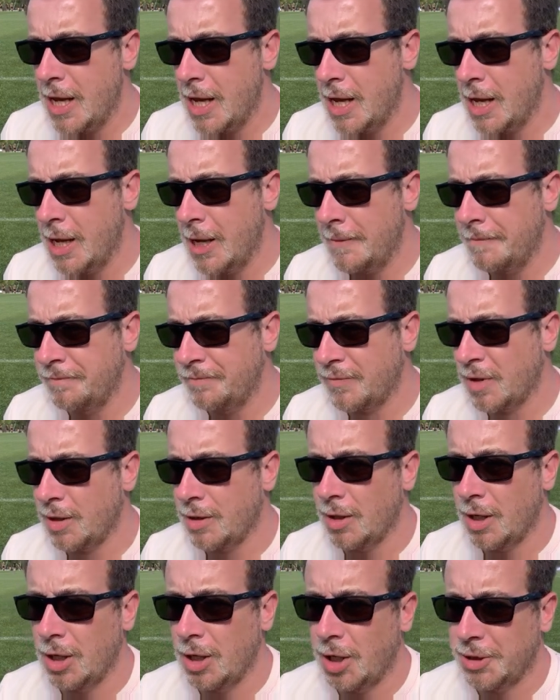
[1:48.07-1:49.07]
A
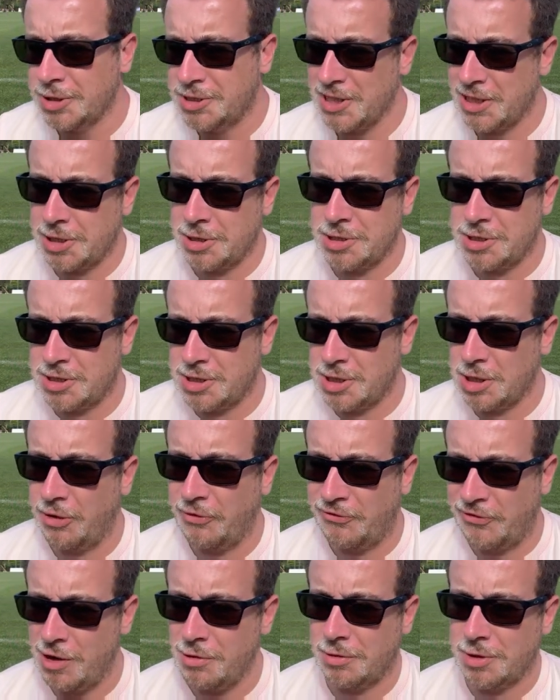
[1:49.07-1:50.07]
lot of the sessions are so
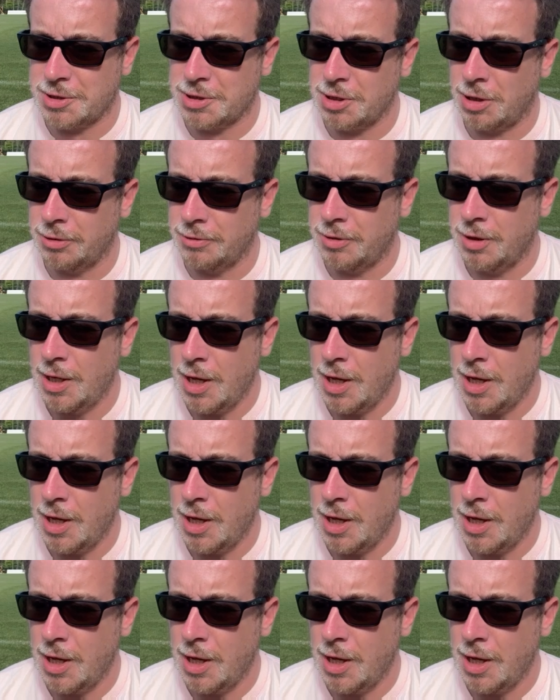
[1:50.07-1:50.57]
focused on